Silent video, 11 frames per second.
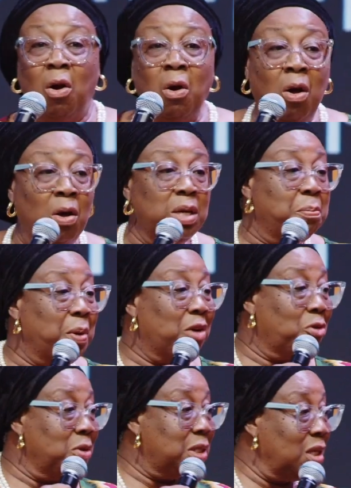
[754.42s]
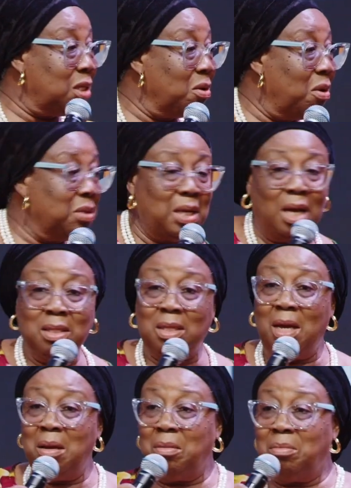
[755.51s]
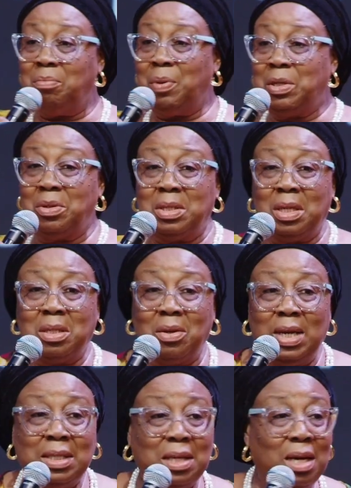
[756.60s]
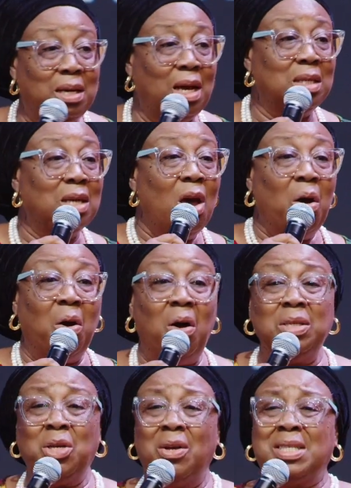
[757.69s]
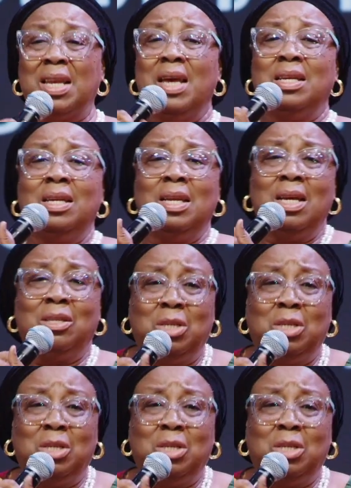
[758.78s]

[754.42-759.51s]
or in petrol stations as petrol station attendants, or just learning